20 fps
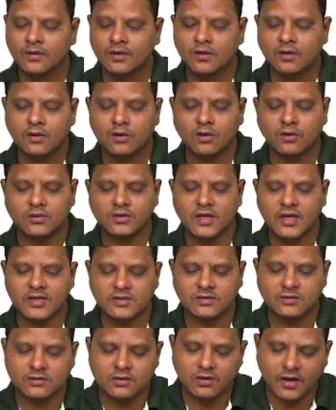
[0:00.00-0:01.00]
Now
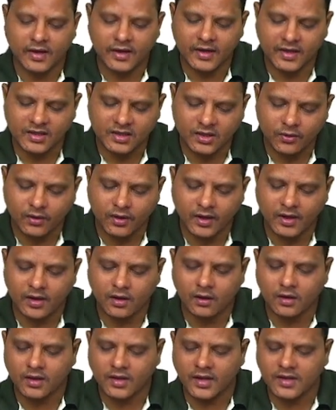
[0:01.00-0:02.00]
these collectively
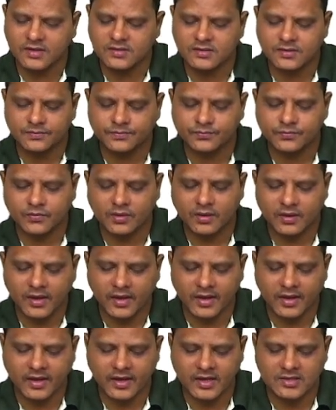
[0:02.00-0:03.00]
called as
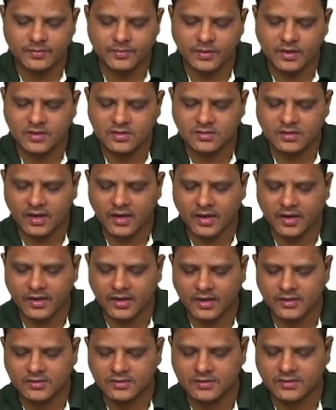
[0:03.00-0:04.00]
engagement
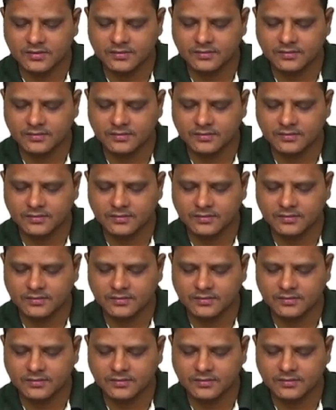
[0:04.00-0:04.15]
standards.